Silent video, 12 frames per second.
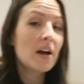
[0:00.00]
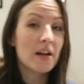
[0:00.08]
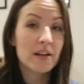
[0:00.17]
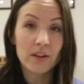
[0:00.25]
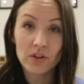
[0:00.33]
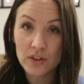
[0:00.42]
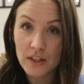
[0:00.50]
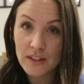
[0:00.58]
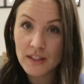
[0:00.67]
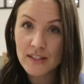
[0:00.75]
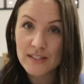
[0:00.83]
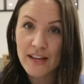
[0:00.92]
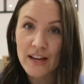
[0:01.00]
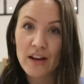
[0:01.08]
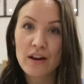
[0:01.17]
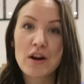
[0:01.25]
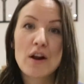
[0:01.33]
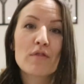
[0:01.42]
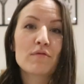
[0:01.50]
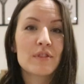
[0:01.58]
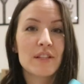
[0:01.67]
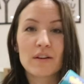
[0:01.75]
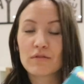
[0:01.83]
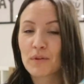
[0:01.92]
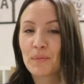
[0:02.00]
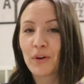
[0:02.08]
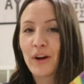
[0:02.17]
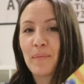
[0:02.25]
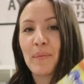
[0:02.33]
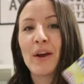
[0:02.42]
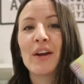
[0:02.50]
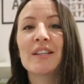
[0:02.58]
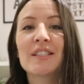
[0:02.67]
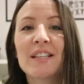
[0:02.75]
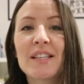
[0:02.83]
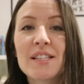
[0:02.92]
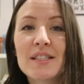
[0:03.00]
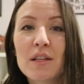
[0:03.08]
another thing that he's getting sent from a grandparent is